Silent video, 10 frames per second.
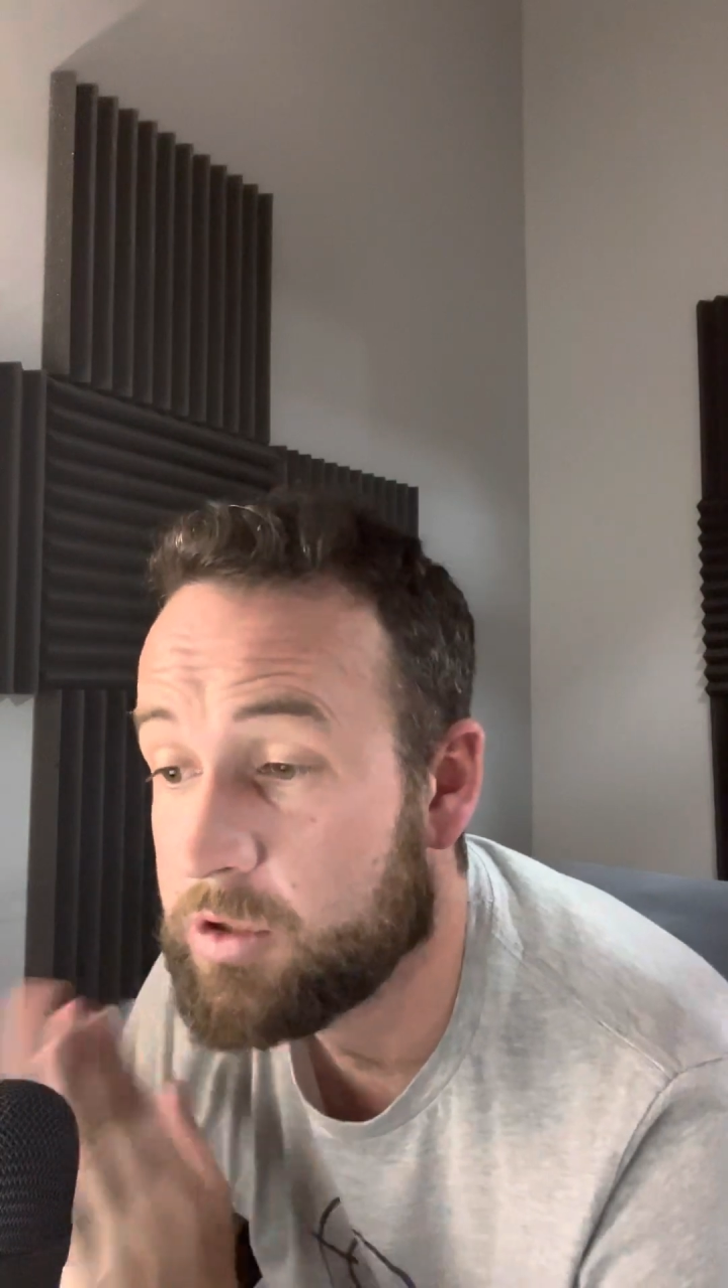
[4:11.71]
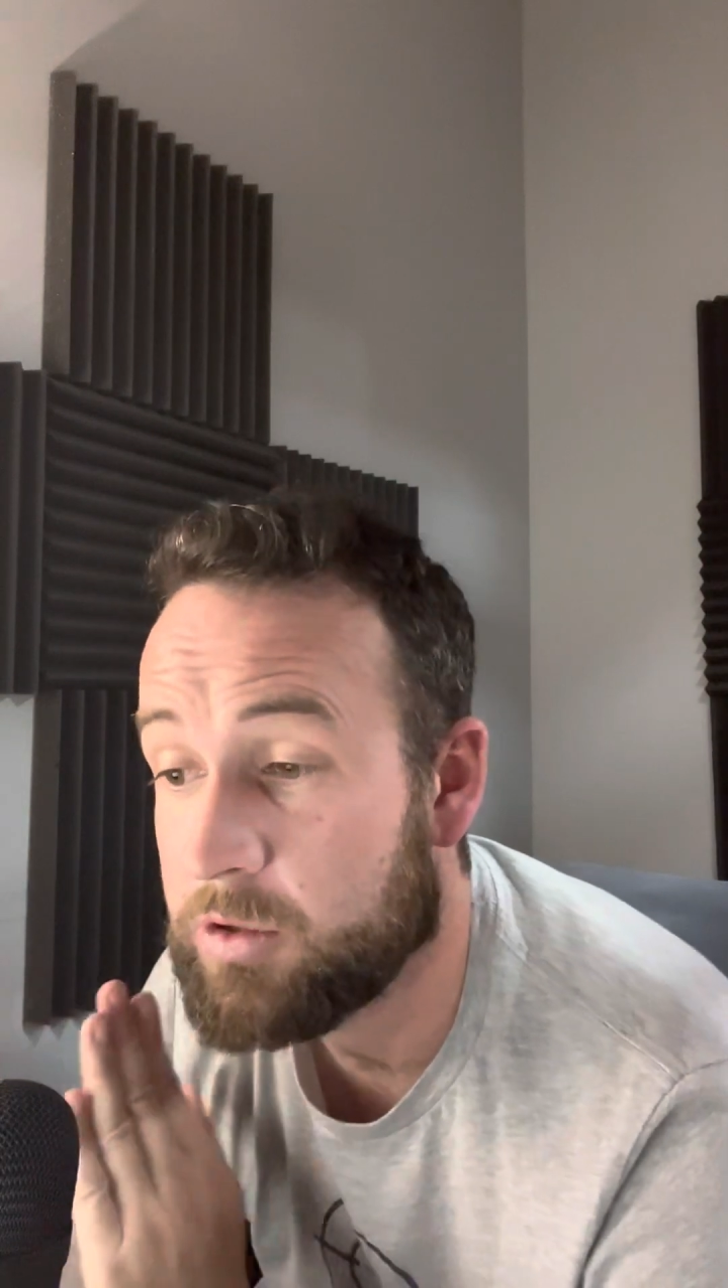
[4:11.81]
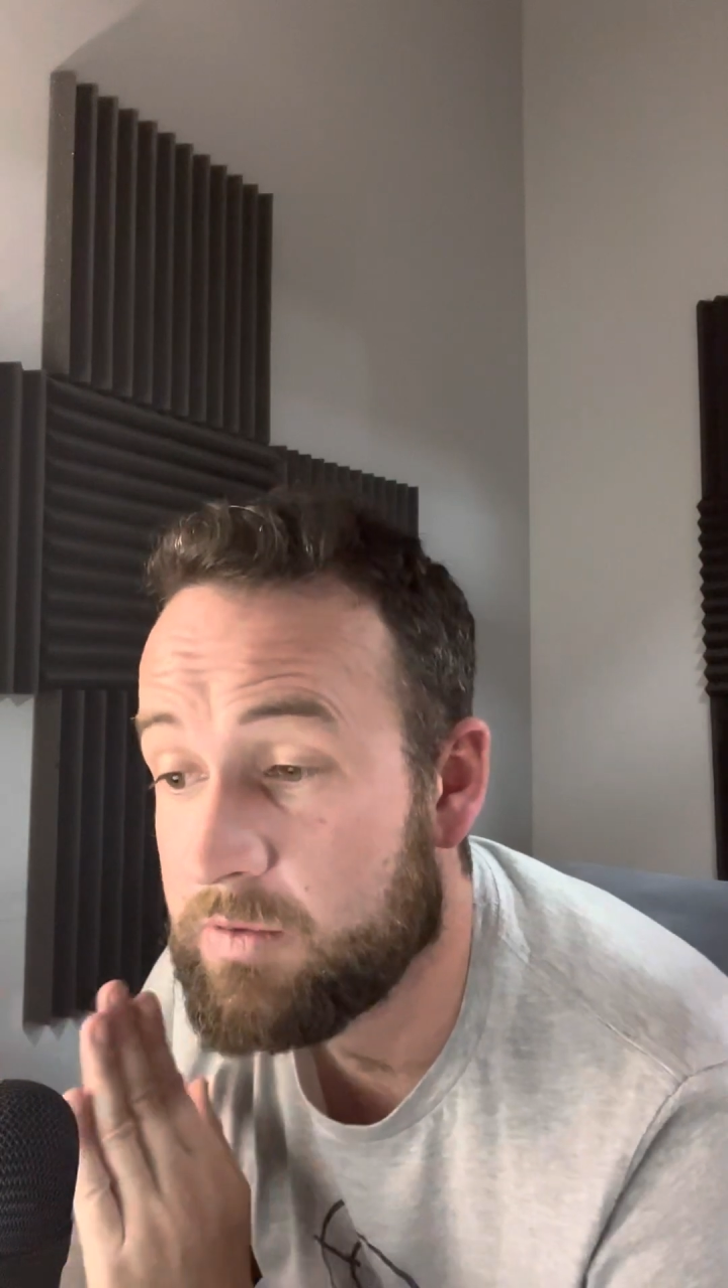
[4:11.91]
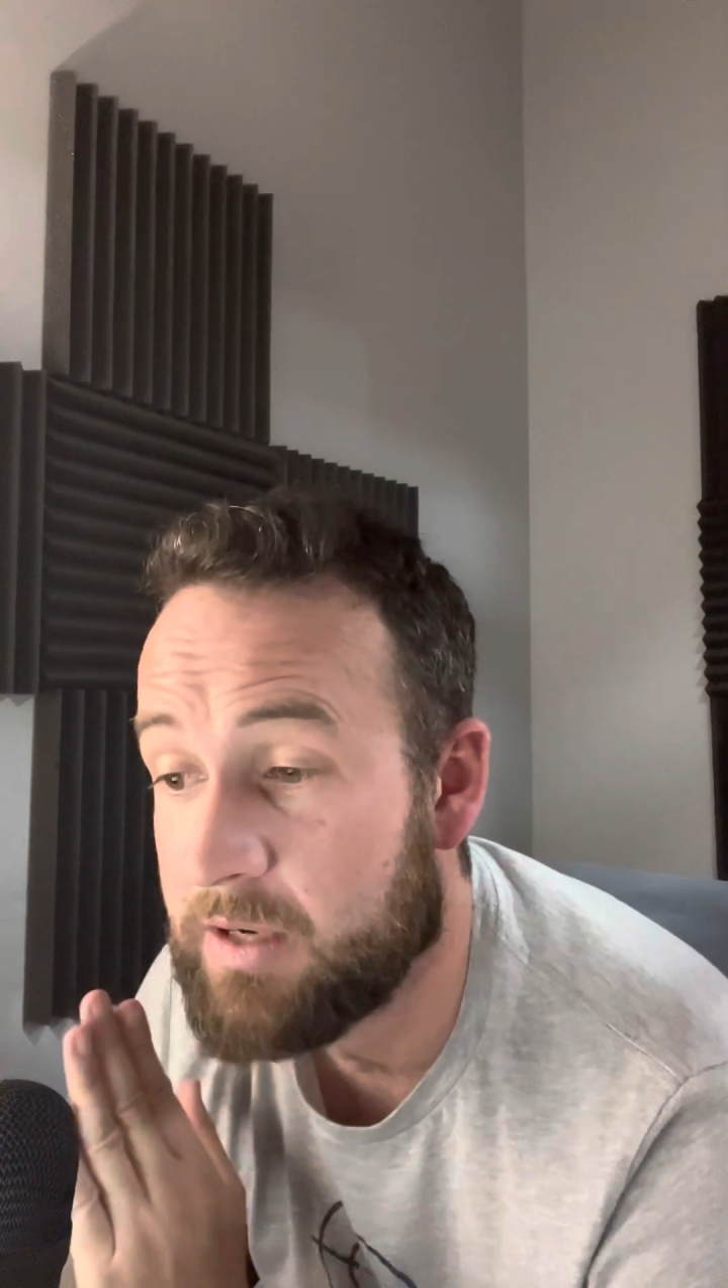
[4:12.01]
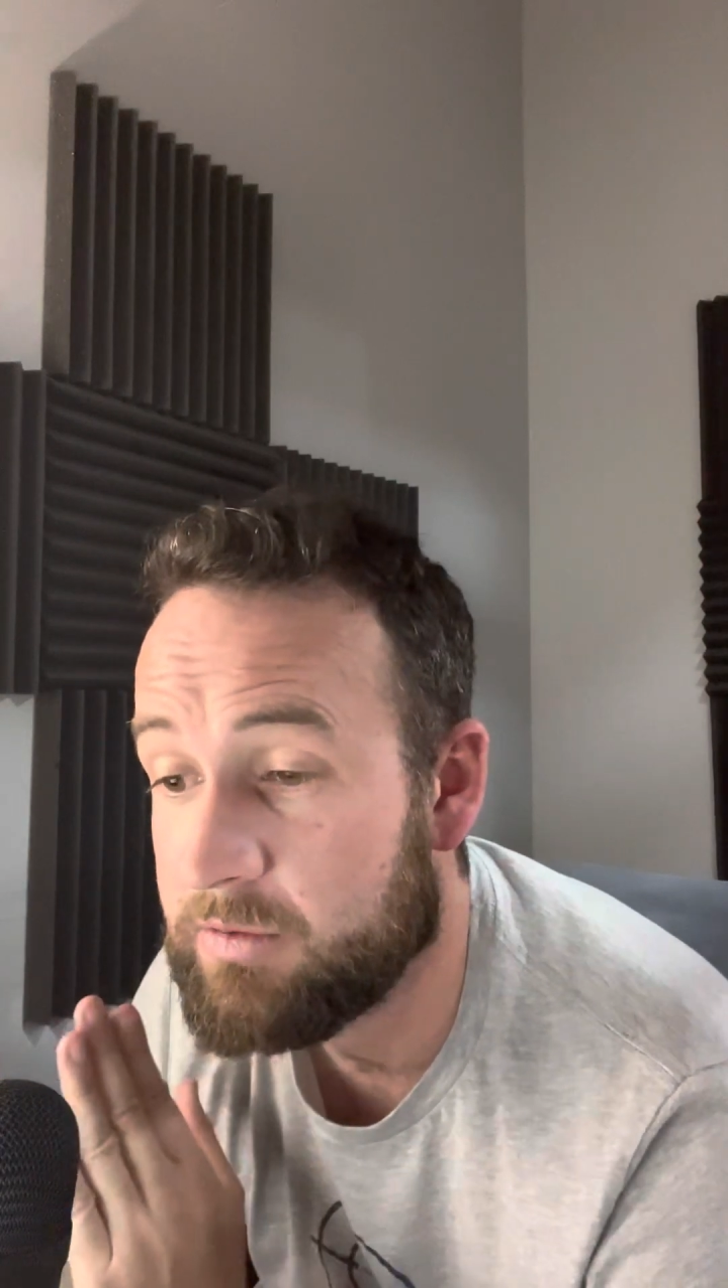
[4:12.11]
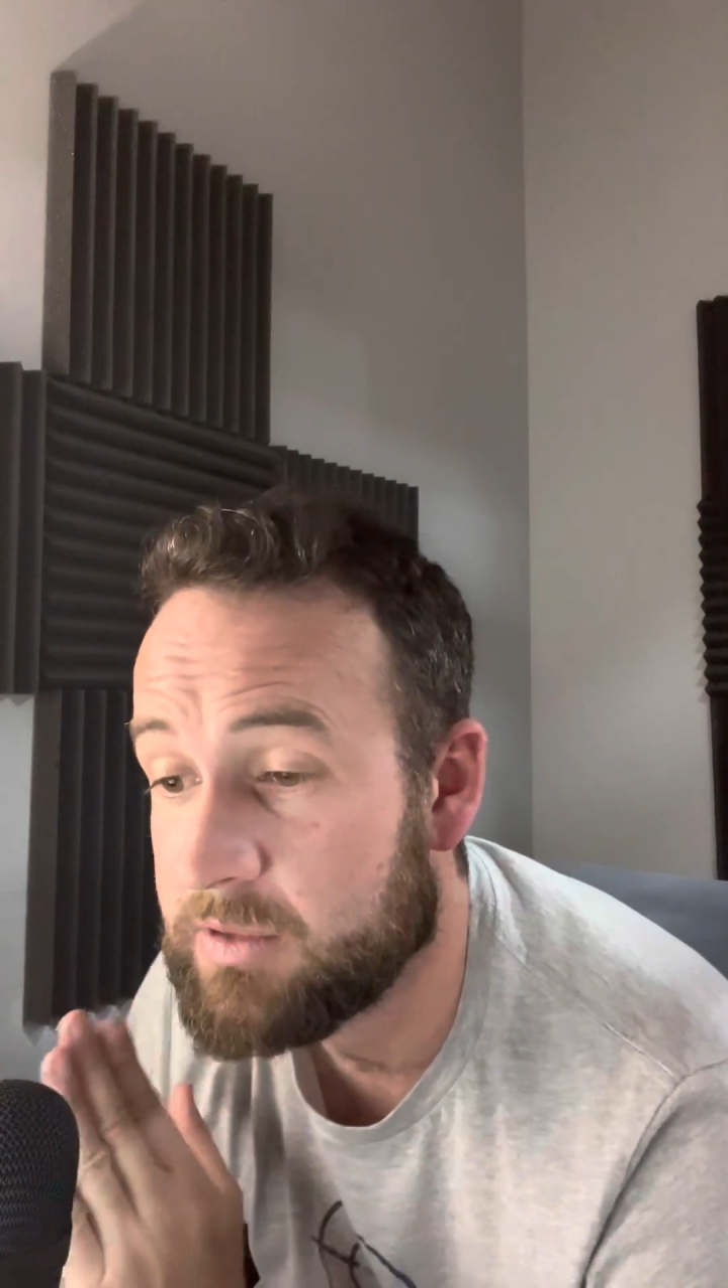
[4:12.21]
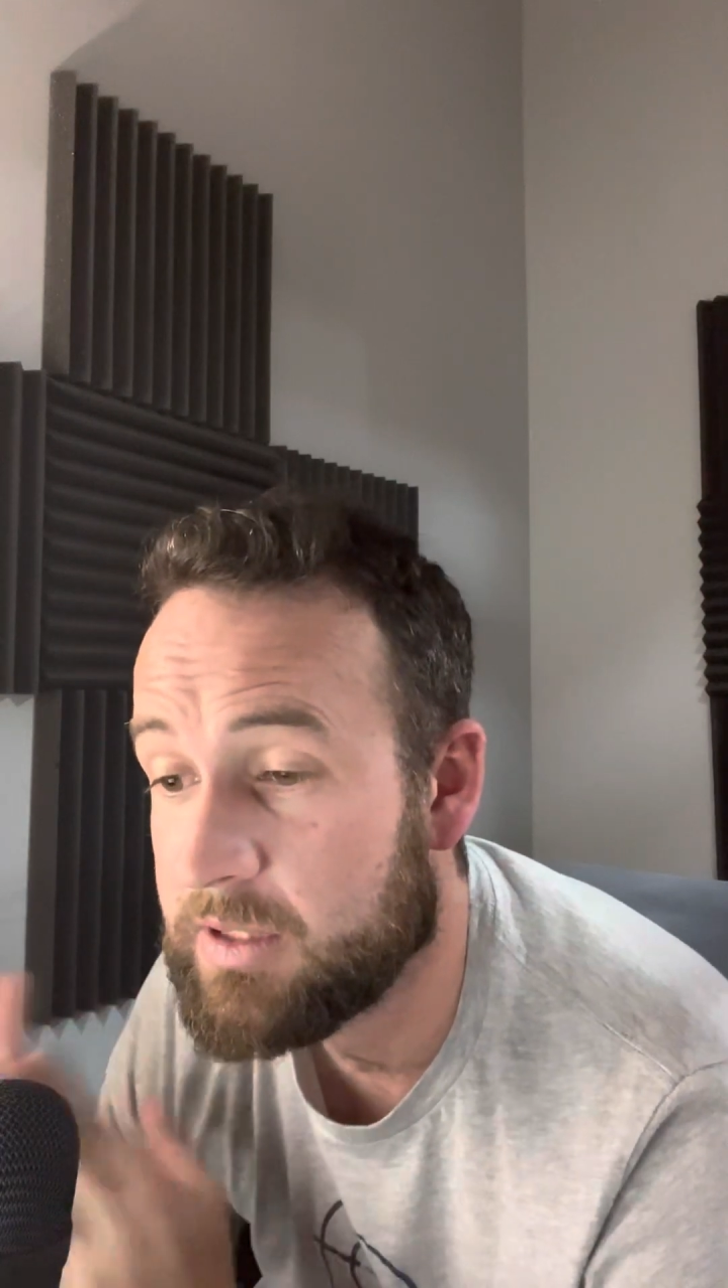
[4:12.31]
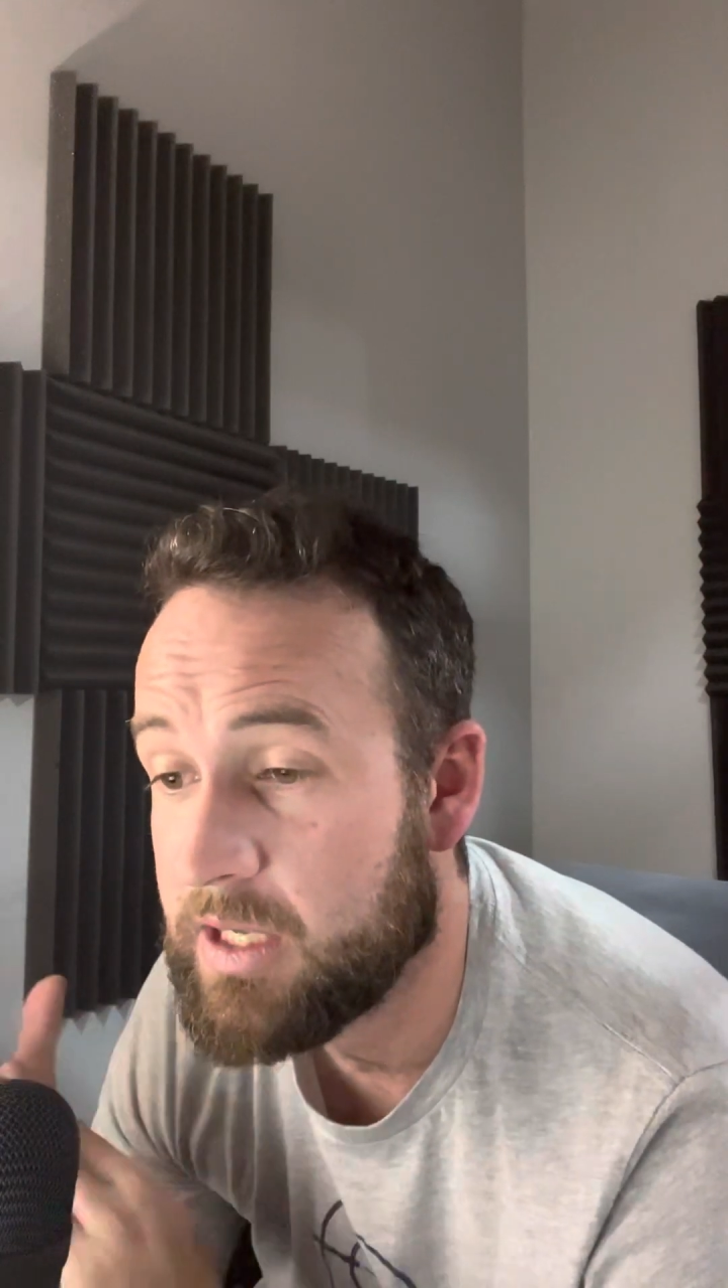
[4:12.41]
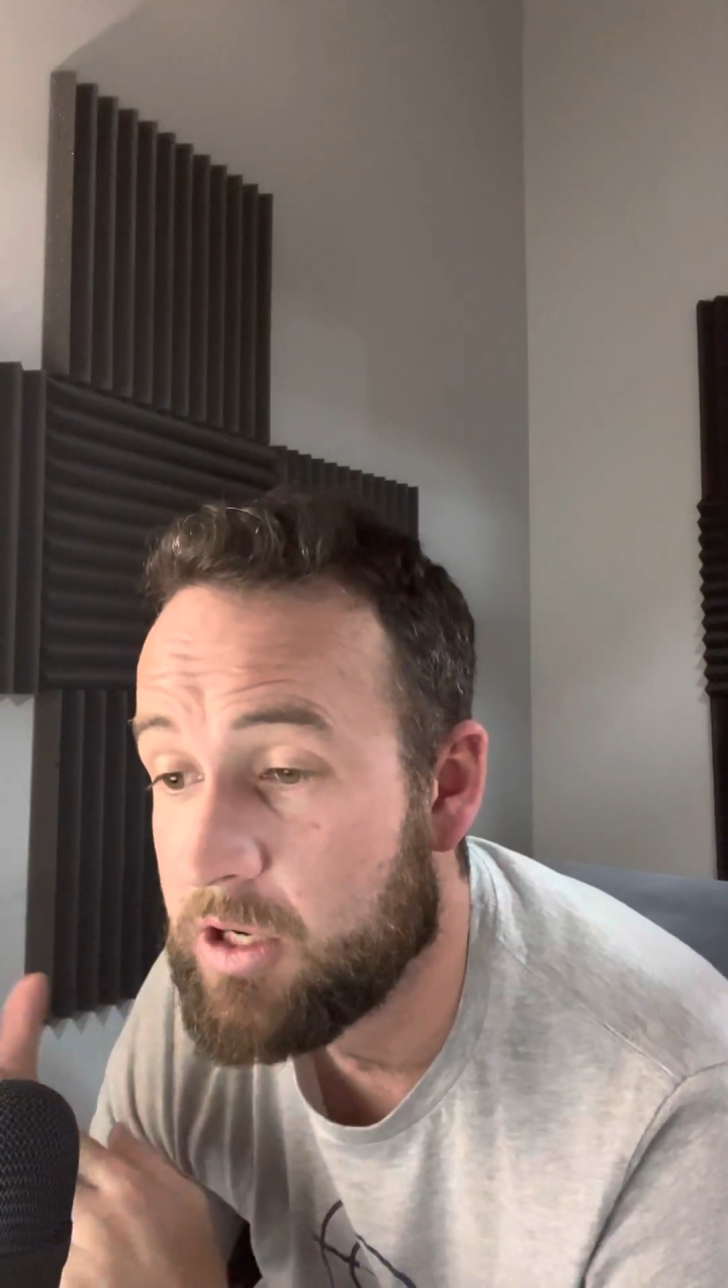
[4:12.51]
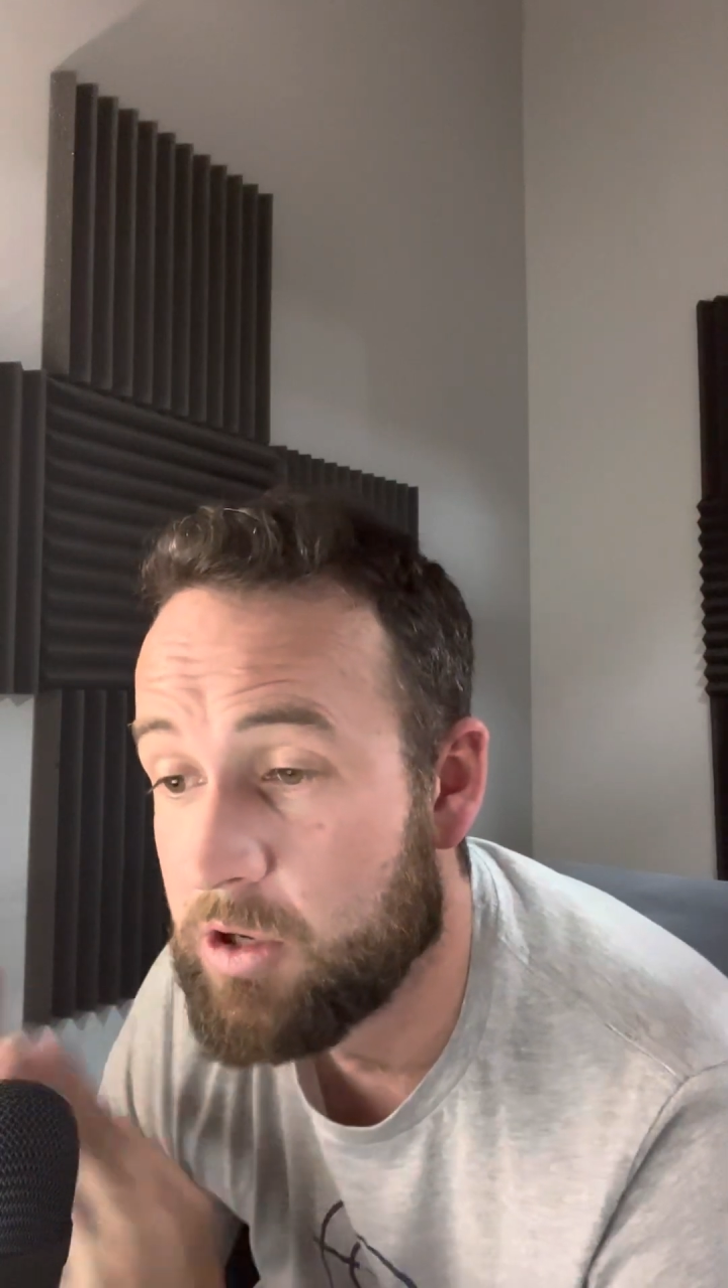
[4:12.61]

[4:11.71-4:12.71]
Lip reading: 2 rifles in there,